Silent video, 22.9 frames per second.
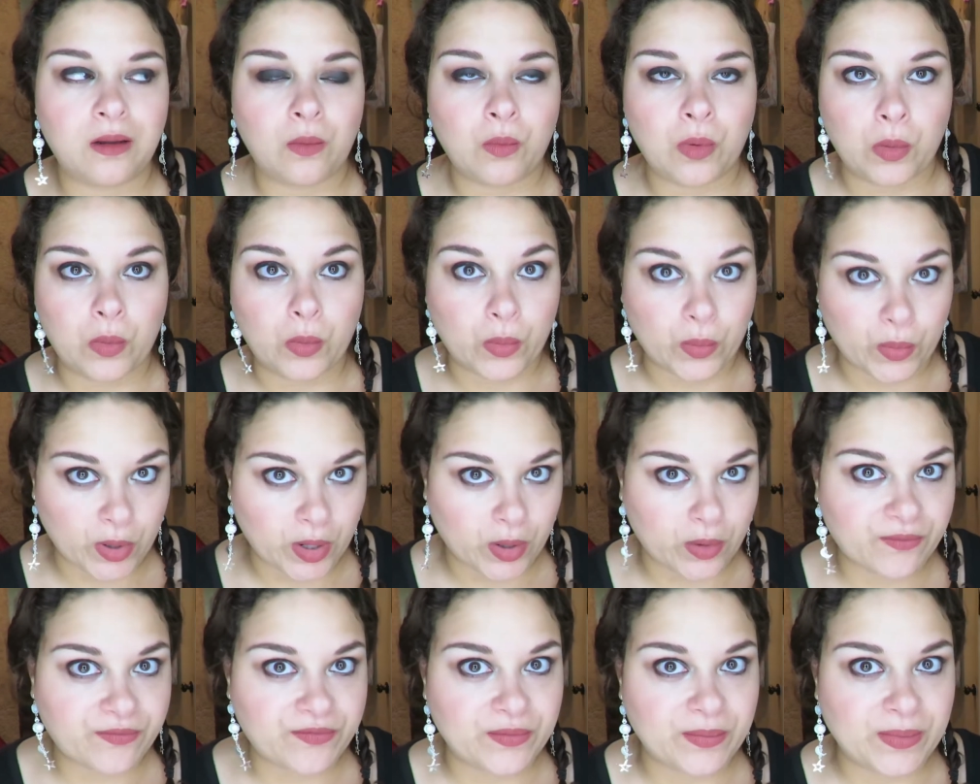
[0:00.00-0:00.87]
will
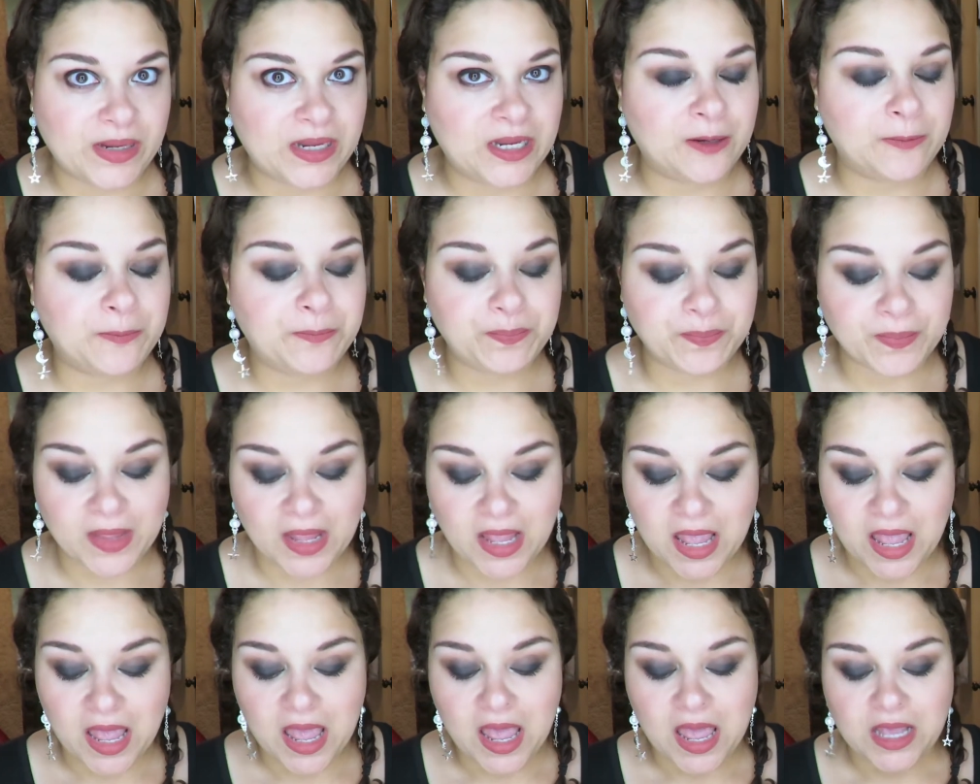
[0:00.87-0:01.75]
work for me.
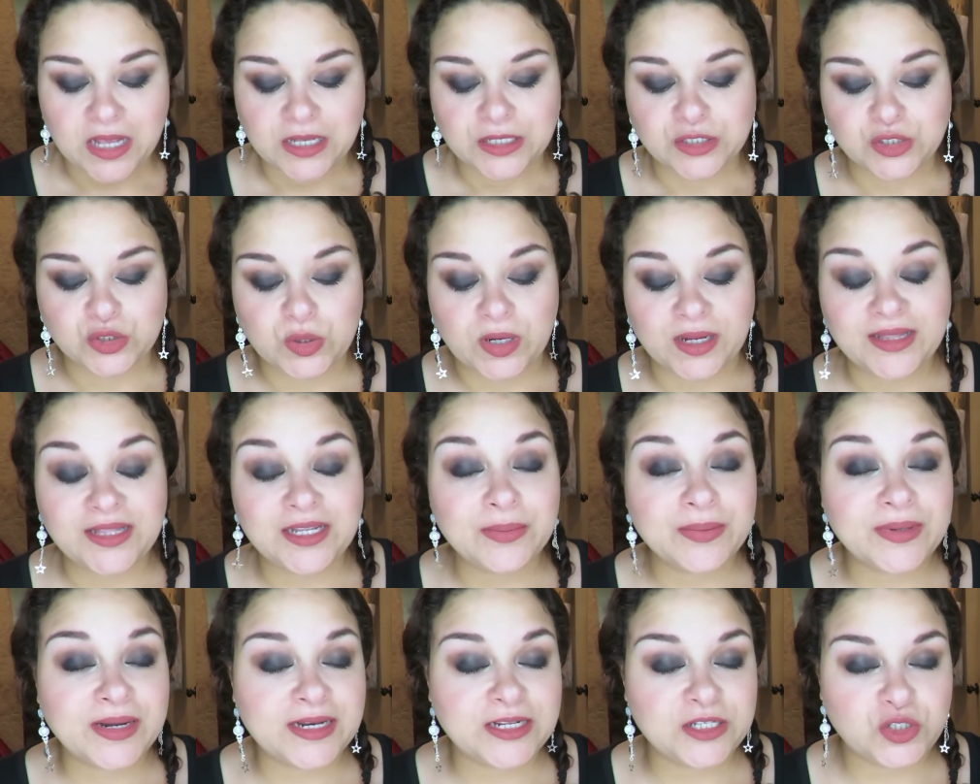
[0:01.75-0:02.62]
So I ended
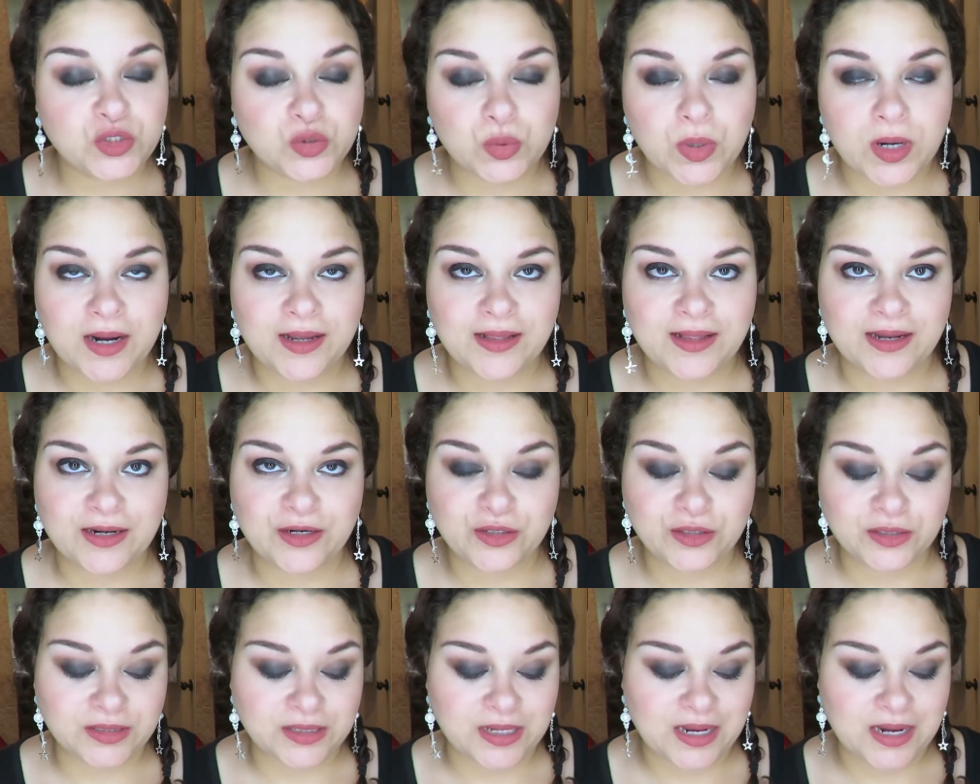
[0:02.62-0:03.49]
up getting 2
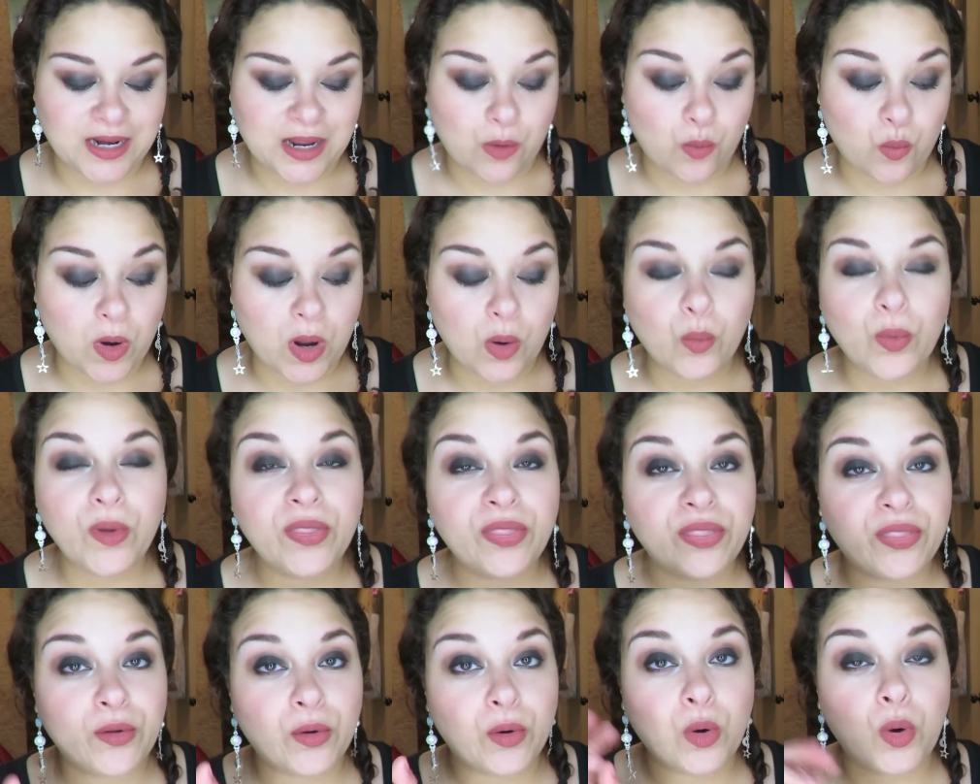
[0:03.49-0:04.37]
highlighters and I went
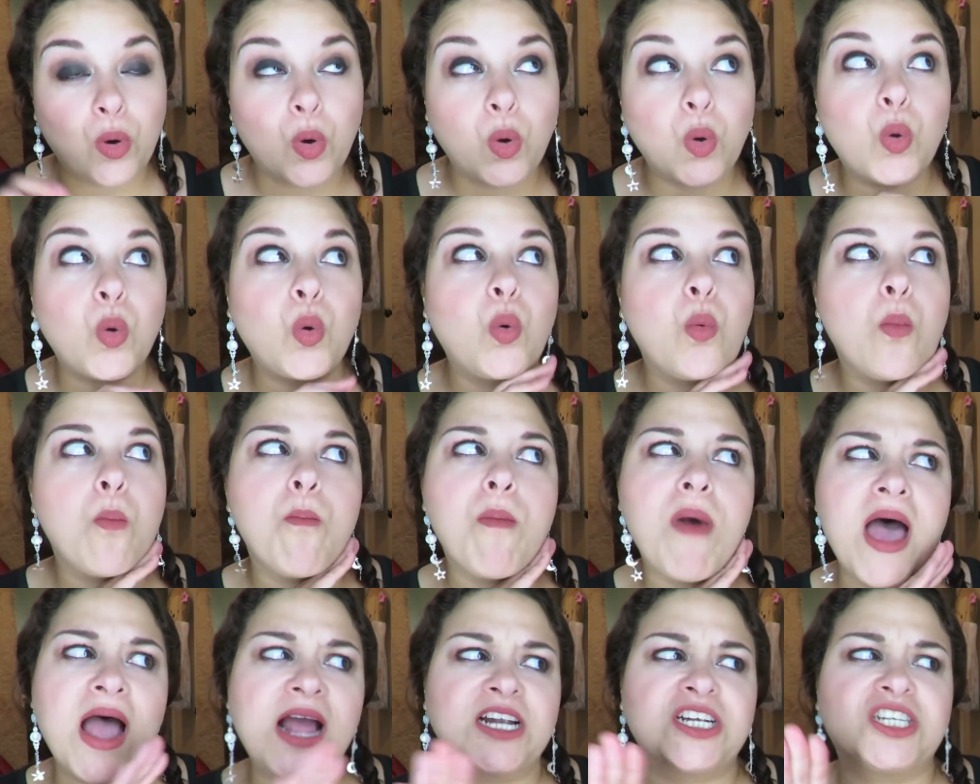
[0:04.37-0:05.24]
with their whole
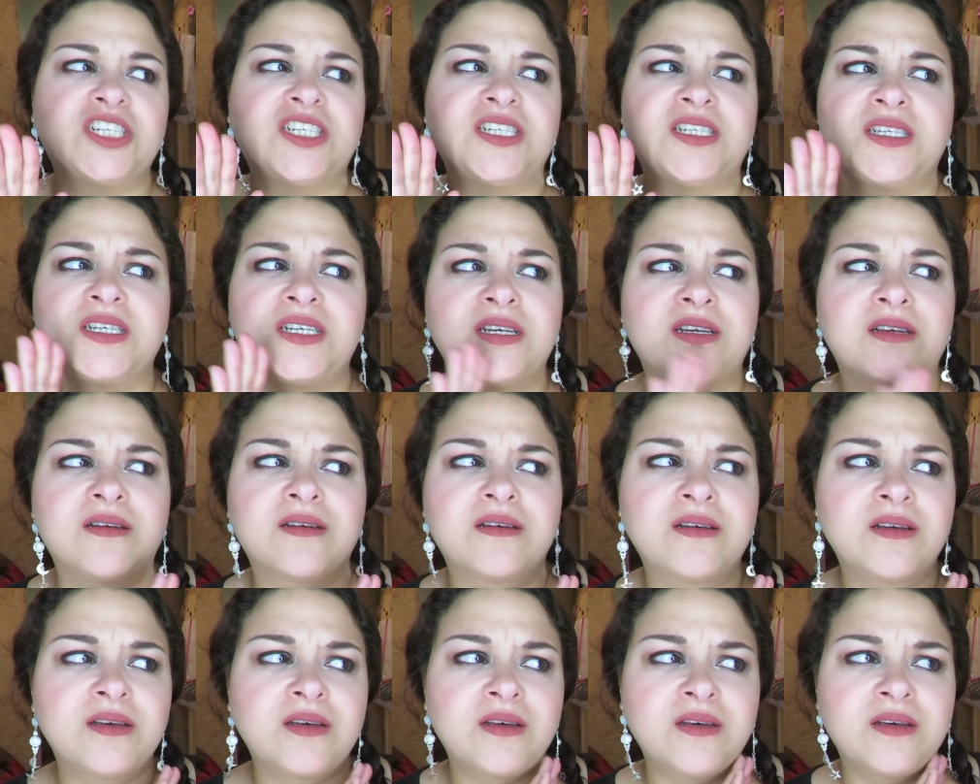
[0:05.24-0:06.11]
matching
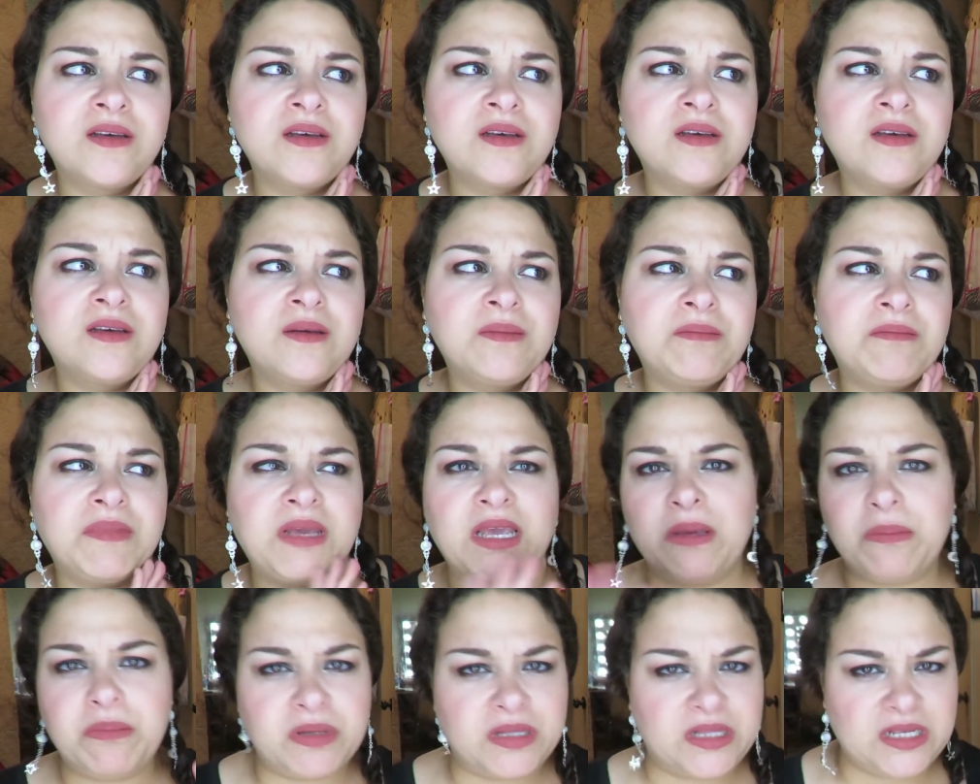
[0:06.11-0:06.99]

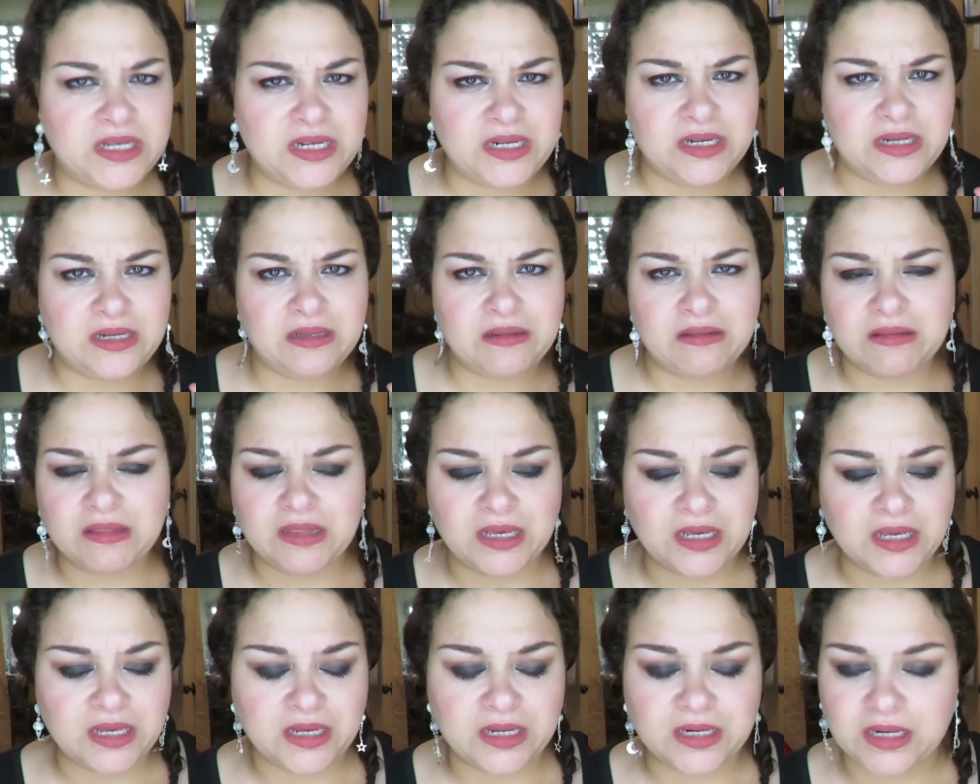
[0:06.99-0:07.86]
Maybelline
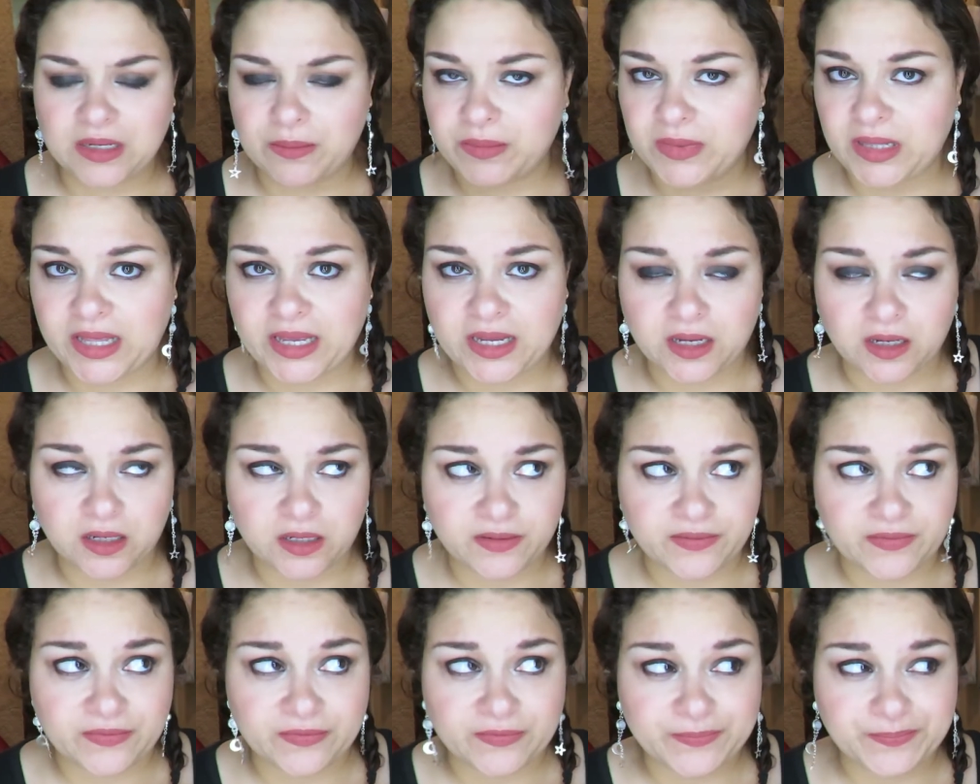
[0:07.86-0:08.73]
thing, and I'm like
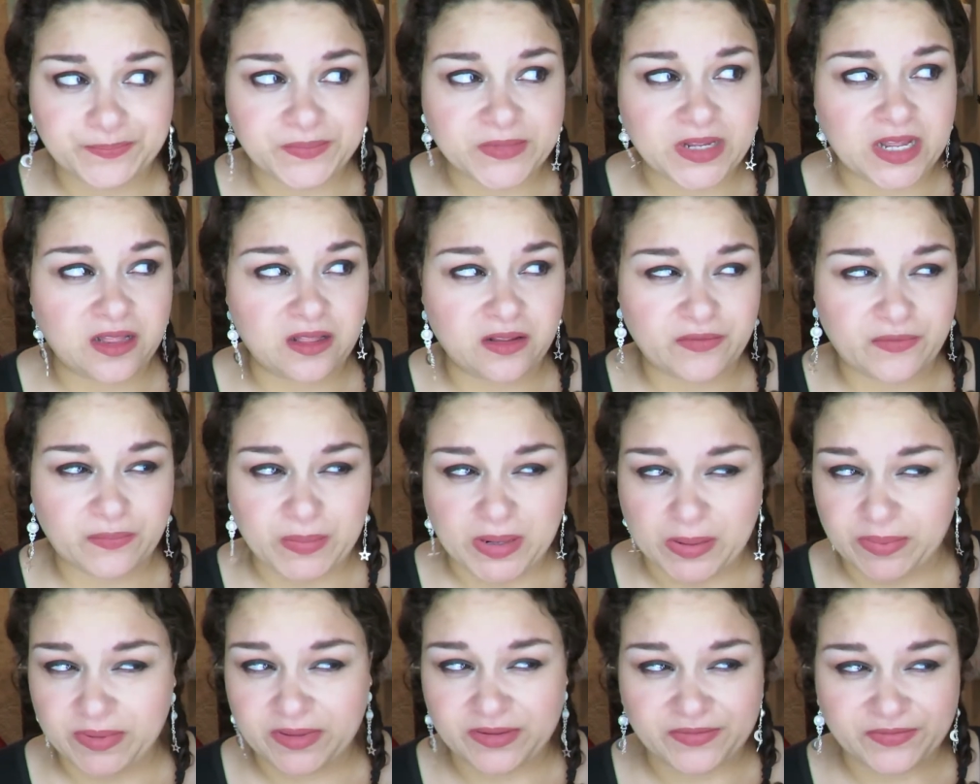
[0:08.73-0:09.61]
in the
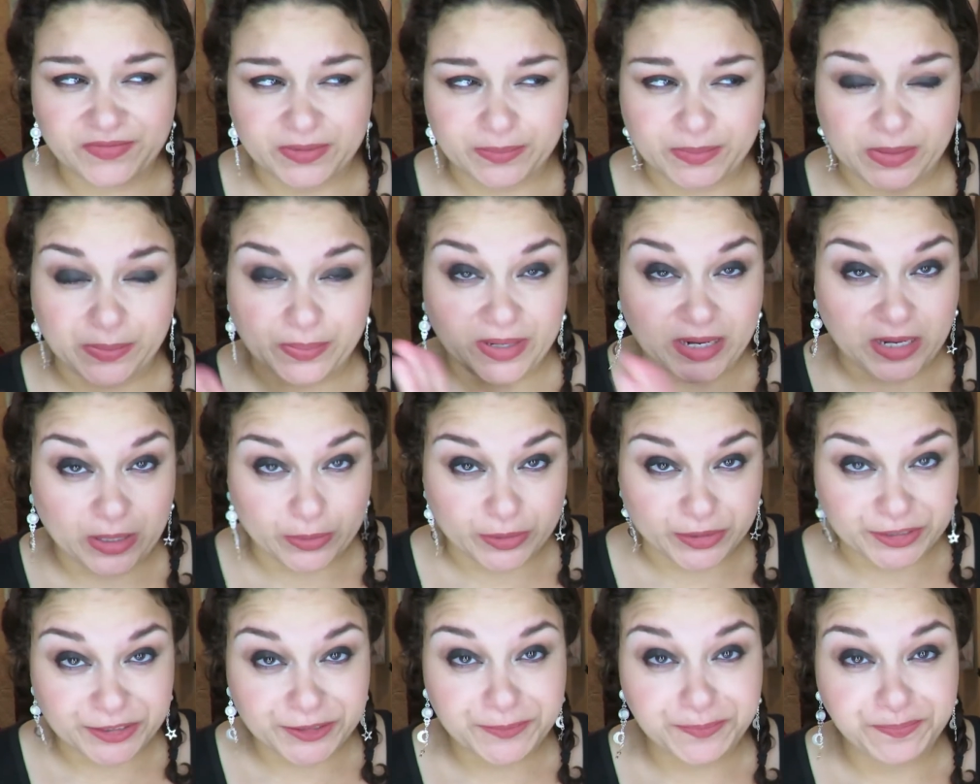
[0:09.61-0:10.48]
Maybelline Fit Me
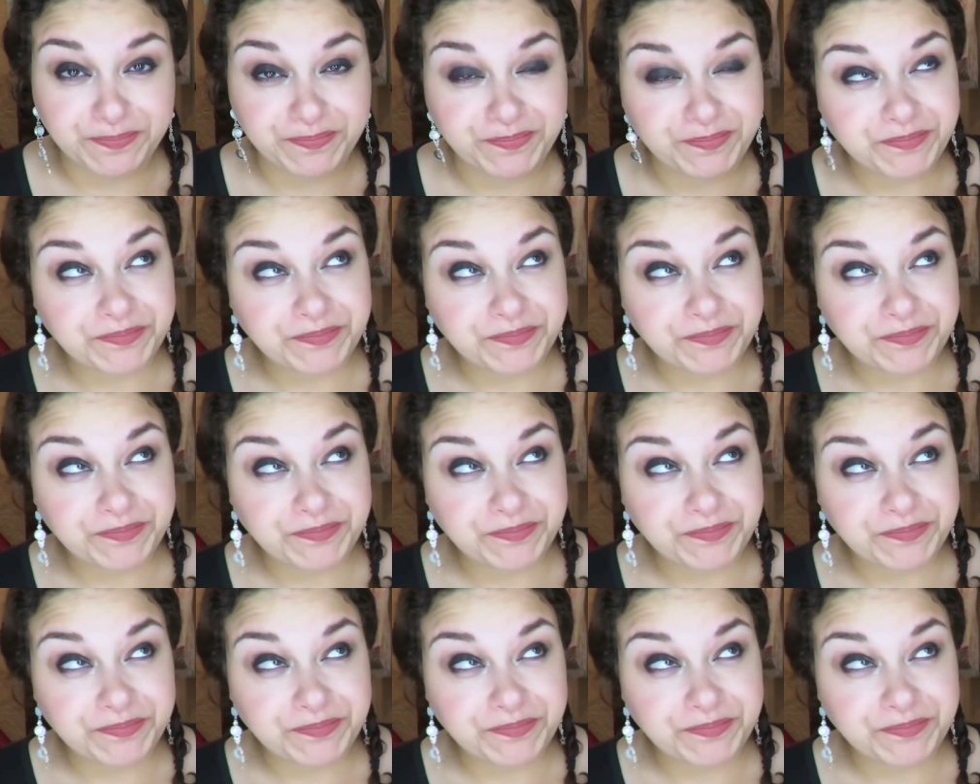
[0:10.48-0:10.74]
powder,